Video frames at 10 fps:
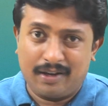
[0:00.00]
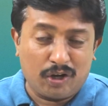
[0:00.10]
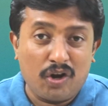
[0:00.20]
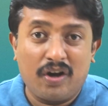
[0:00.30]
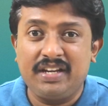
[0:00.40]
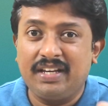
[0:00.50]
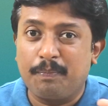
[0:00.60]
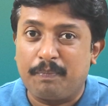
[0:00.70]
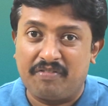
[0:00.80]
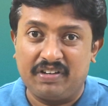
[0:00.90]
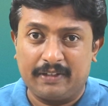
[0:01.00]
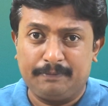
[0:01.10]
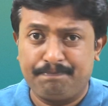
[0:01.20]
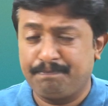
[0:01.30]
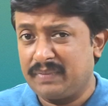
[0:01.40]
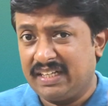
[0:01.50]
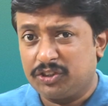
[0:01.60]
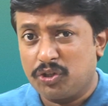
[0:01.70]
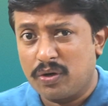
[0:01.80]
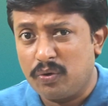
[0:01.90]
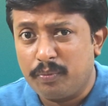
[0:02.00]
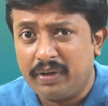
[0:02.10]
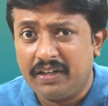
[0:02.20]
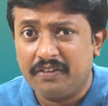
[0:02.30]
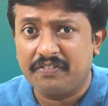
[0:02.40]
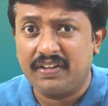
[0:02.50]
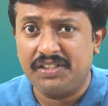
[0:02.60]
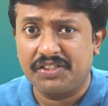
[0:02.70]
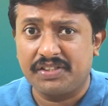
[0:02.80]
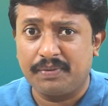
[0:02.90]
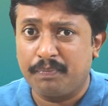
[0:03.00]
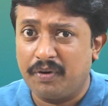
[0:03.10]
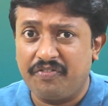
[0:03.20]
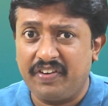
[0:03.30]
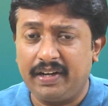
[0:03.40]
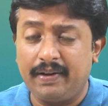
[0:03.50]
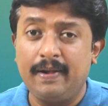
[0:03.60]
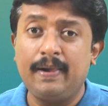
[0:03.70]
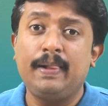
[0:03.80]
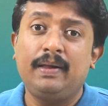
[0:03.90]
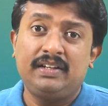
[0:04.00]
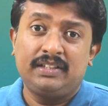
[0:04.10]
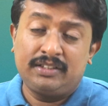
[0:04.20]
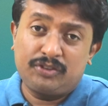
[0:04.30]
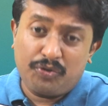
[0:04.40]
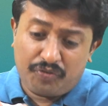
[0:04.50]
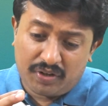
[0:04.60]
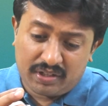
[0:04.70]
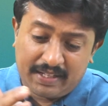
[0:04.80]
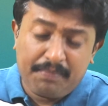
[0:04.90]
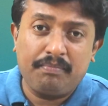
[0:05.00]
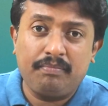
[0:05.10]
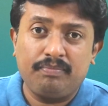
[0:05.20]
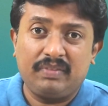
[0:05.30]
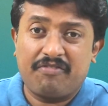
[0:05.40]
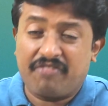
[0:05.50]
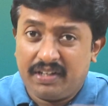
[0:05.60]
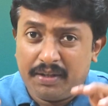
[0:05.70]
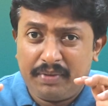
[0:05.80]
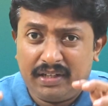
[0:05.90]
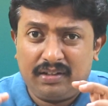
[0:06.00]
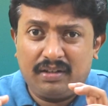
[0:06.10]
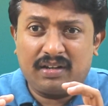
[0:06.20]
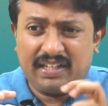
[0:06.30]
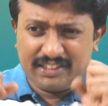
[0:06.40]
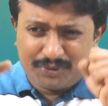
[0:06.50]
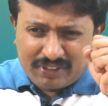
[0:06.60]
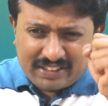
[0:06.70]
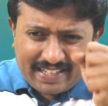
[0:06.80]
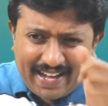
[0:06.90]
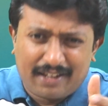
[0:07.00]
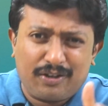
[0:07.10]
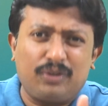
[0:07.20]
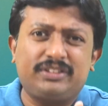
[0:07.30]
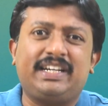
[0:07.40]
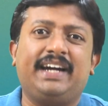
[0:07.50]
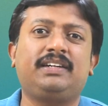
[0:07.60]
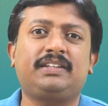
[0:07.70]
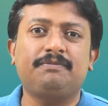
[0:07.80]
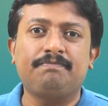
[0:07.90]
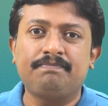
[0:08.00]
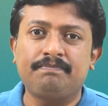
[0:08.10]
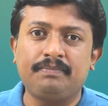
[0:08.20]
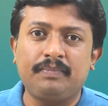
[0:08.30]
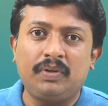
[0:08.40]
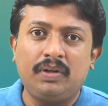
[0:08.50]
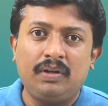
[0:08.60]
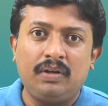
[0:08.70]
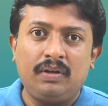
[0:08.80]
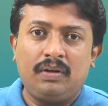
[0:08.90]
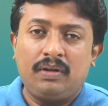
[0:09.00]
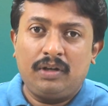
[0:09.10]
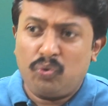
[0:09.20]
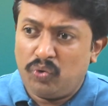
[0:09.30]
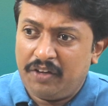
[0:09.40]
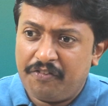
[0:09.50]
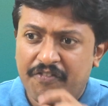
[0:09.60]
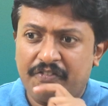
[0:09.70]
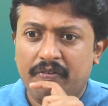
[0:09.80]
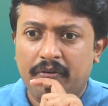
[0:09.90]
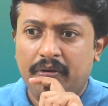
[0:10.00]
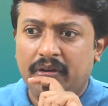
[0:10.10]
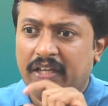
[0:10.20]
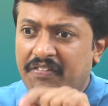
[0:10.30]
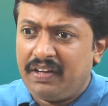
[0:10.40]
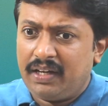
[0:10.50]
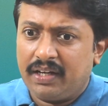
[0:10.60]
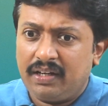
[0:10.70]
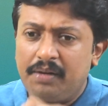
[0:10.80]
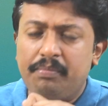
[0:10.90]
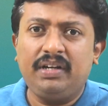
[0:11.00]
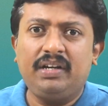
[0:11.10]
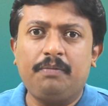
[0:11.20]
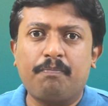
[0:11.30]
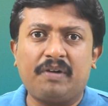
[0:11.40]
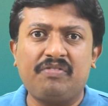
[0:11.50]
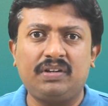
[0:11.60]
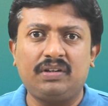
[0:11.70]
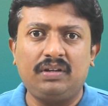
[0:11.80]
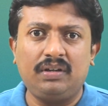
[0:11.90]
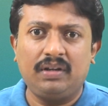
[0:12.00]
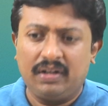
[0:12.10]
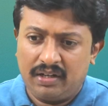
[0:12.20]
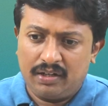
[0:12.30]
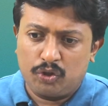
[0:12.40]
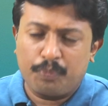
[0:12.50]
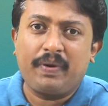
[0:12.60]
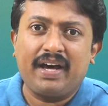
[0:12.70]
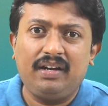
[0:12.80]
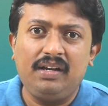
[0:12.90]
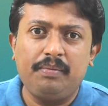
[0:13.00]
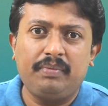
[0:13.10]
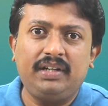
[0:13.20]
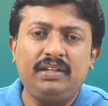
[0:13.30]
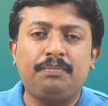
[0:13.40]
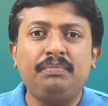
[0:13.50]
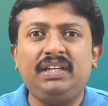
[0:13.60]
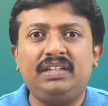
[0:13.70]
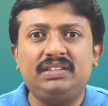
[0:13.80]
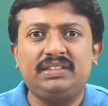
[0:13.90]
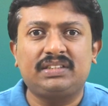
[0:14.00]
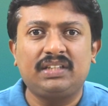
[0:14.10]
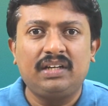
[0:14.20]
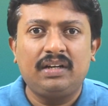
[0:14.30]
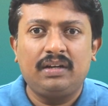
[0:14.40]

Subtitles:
colonial power. Yes or no, my dear friends? Perfect. So for them, fundamental rights was sacrosanct. Now, if giving unlimited power to Parliament means